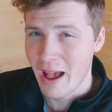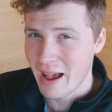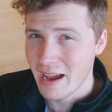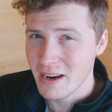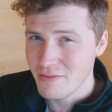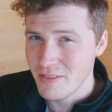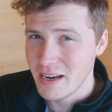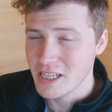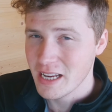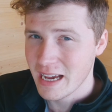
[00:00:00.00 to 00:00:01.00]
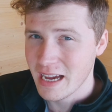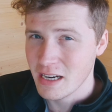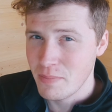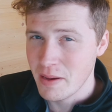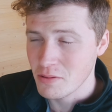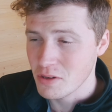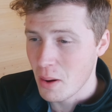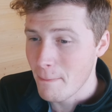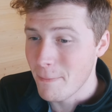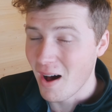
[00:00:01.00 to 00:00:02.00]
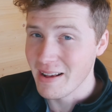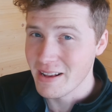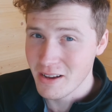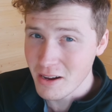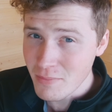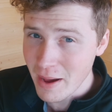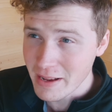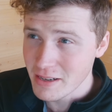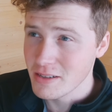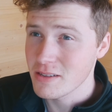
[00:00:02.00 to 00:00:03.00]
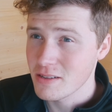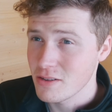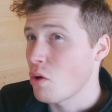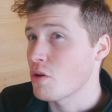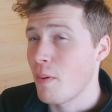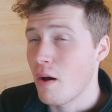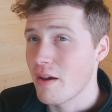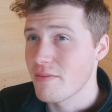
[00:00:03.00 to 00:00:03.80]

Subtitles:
hand-finished, hand-built by gun makers, not by